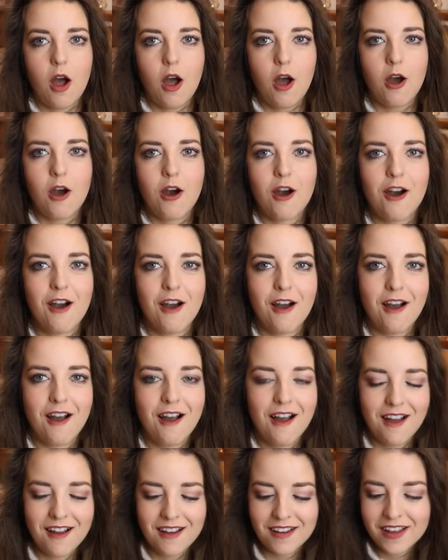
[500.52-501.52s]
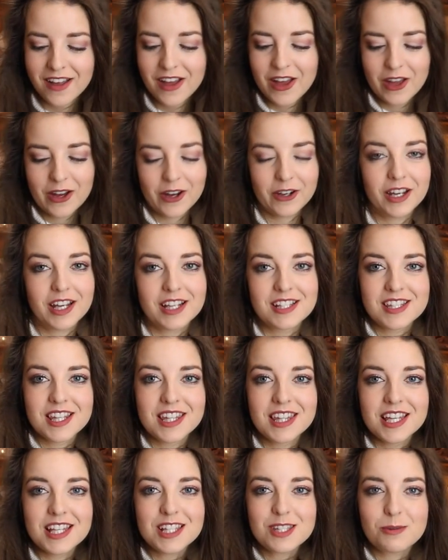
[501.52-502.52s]
Oh, Okay,
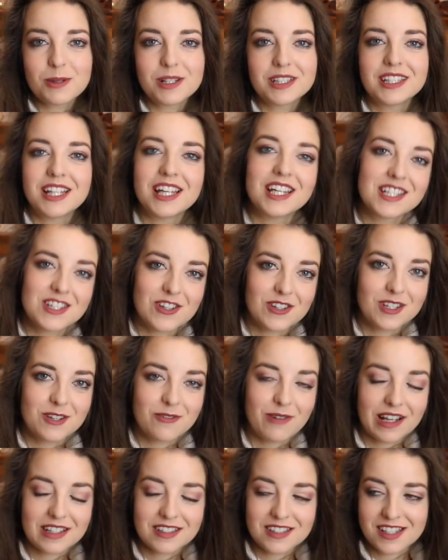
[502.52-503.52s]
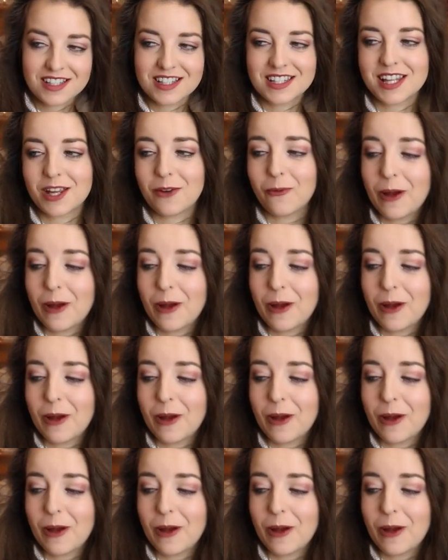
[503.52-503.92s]
so this one is on the Valentine's Day